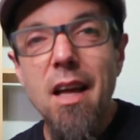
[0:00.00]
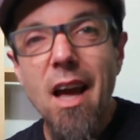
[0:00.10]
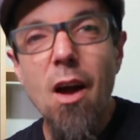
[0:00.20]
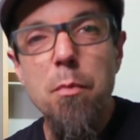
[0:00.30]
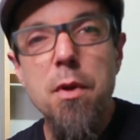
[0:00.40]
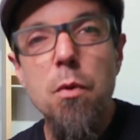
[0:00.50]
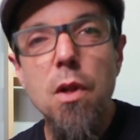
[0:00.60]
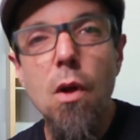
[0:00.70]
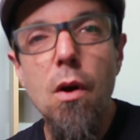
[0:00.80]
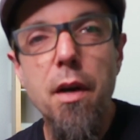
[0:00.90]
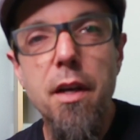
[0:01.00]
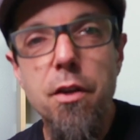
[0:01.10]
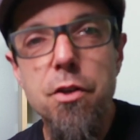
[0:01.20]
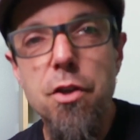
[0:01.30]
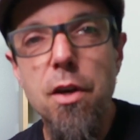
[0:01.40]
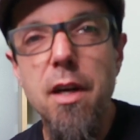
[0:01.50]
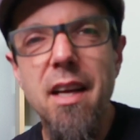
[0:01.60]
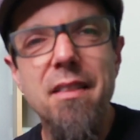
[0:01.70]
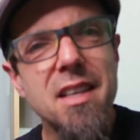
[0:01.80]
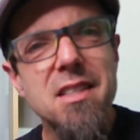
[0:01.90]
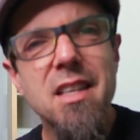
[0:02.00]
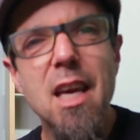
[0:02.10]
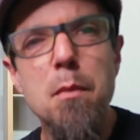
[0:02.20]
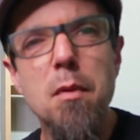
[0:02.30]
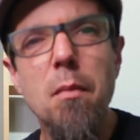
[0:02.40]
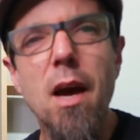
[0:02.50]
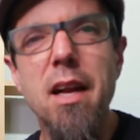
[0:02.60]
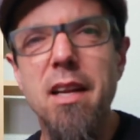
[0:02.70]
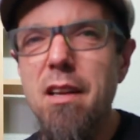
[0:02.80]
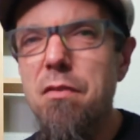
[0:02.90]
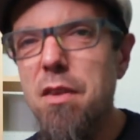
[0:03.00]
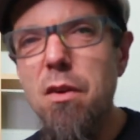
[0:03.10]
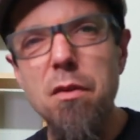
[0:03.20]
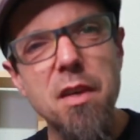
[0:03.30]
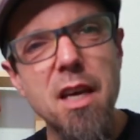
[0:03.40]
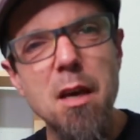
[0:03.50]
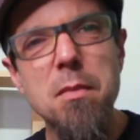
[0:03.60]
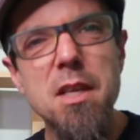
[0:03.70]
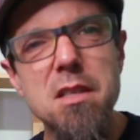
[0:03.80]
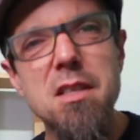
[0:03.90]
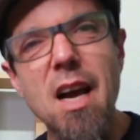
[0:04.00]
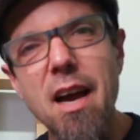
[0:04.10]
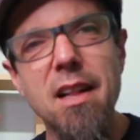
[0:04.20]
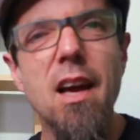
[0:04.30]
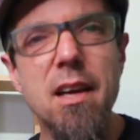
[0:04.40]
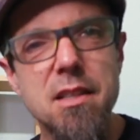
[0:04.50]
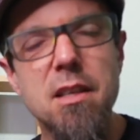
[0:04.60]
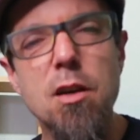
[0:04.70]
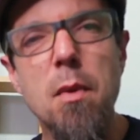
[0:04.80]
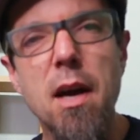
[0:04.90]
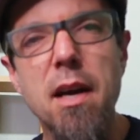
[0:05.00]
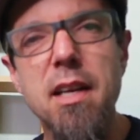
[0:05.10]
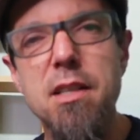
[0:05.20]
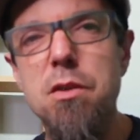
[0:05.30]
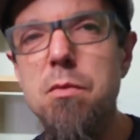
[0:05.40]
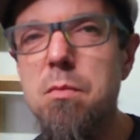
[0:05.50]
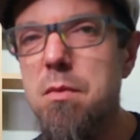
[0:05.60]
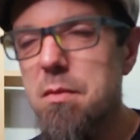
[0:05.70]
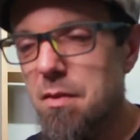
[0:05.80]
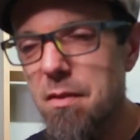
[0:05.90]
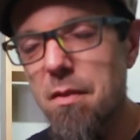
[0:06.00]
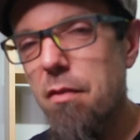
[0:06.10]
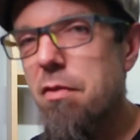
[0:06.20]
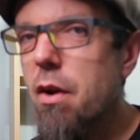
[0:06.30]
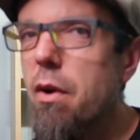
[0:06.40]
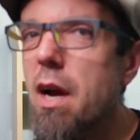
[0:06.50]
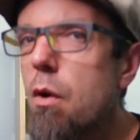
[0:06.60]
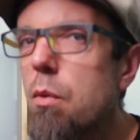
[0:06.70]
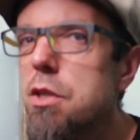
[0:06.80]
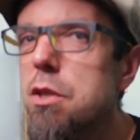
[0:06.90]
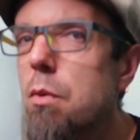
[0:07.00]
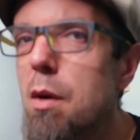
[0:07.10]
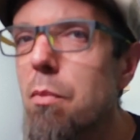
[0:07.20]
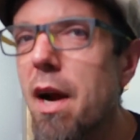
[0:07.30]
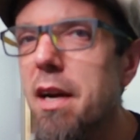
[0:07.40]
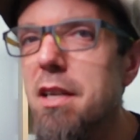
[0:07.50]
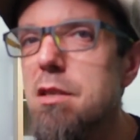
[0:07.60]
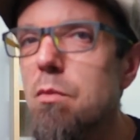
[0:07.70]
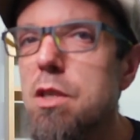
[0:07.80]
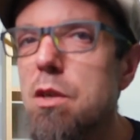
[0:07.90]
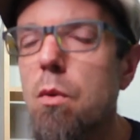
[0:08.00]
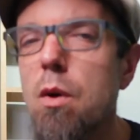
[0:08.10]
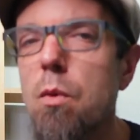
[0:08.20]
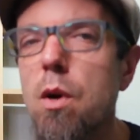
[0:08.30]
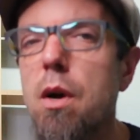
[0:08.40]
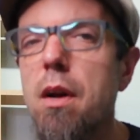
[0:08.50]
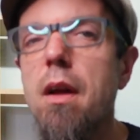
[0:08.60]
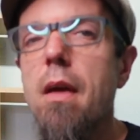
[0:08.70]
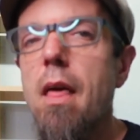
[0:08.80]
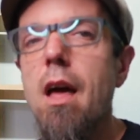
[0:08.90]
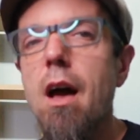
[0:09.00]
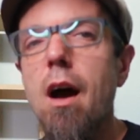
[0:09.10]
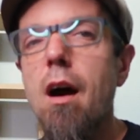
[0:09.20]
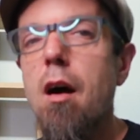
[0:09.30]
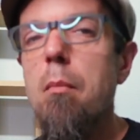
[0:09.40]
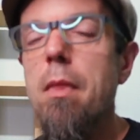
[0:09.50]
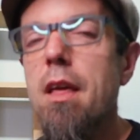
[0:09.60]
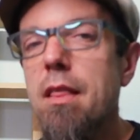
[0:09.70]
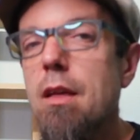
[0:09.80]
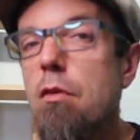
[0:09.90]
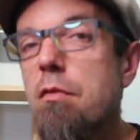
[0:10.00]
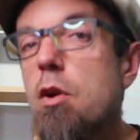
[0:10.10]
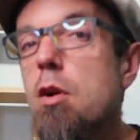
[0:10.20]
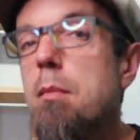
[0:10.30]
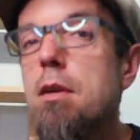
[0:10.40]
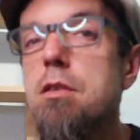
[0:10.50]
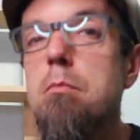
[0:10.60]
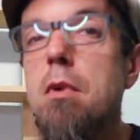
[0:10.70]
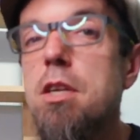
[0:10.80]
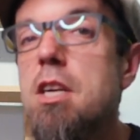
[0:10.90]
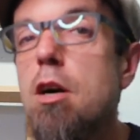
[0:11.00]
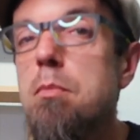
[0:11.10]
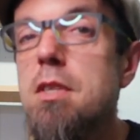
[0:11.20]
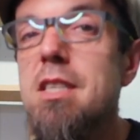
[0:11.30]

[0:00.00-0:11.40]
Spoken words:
help you along in your journey and things to keep in mind. And if you keep these guidelines in your mind as you are figuring out what you want to practice and what you want to work on, they will very much help to